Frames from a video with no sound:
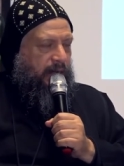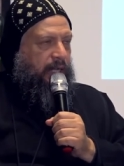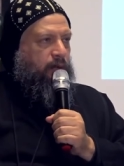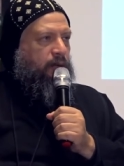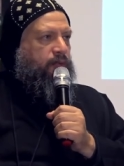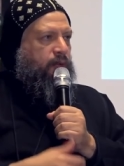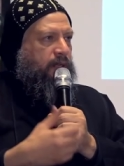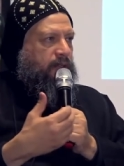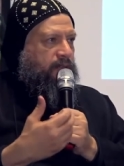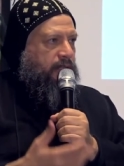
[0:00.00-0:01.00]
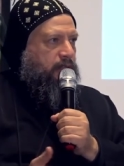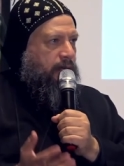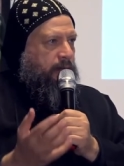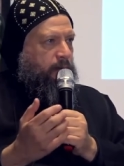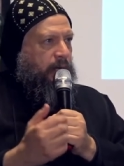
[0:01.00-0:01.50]
I will fall in
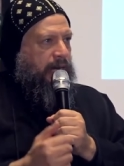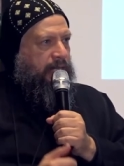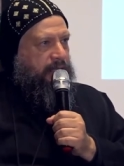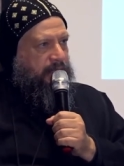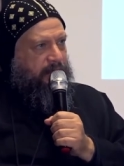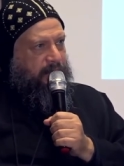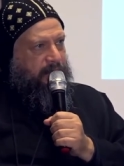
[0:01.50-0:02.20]
sexual immorality.